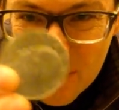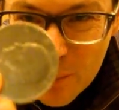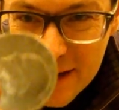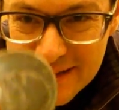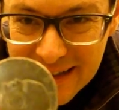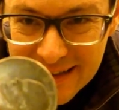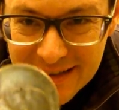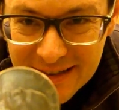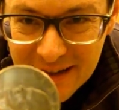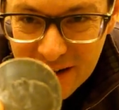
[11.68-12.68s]

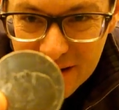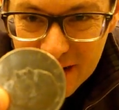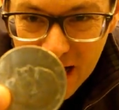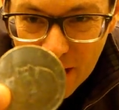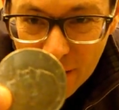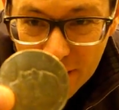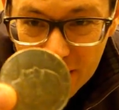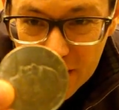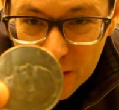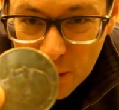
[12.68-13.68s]
presidents on
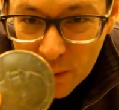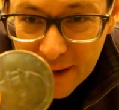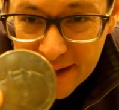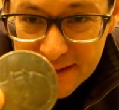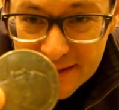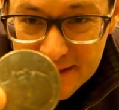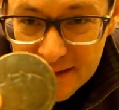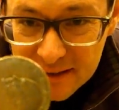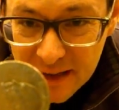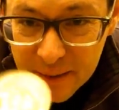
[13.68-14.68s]
our coins,
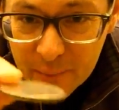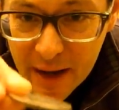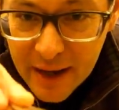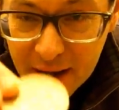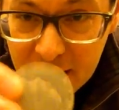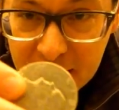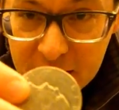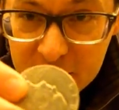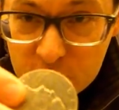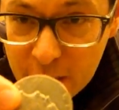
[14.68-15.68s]
like my
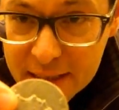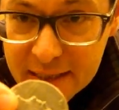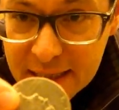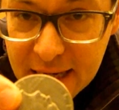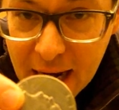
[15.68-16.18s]
Dwight D.